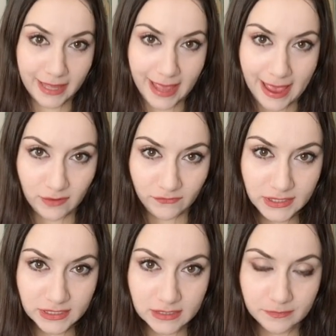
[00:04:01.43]

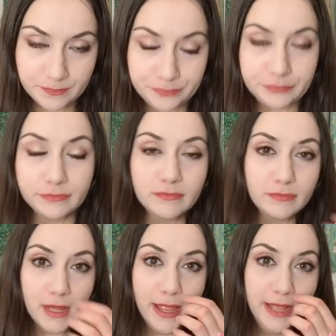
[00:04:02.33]
canvas,
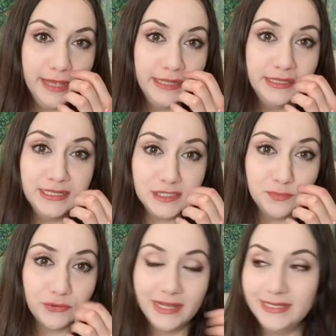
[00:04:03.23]
and then this
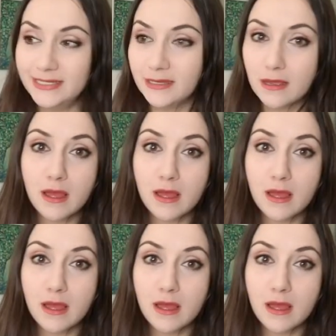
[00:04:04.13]
print,